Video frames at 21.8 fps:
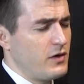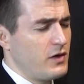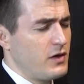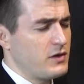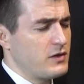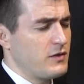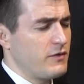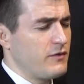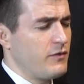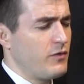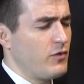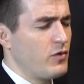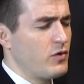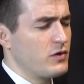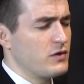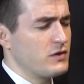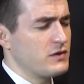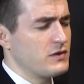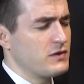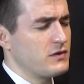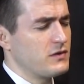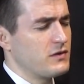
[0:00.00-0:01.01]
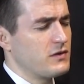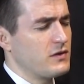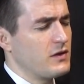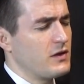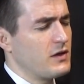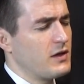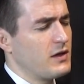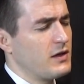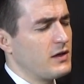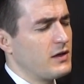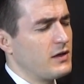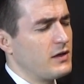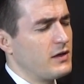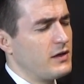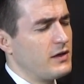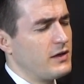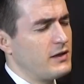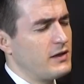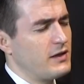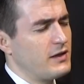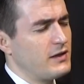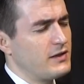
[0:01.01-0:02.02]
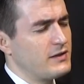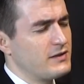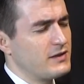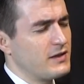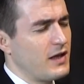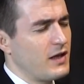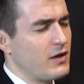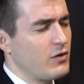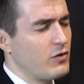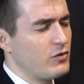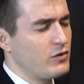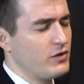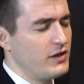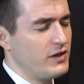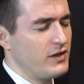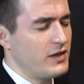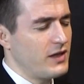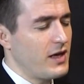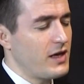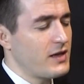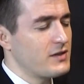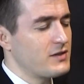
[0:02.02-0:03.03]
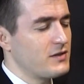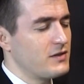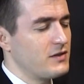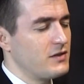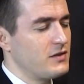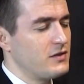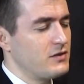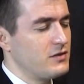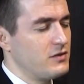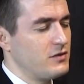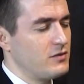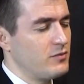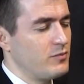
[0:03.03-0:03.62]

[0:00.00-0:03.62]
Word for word: as a force, uh, and that's not only an accident,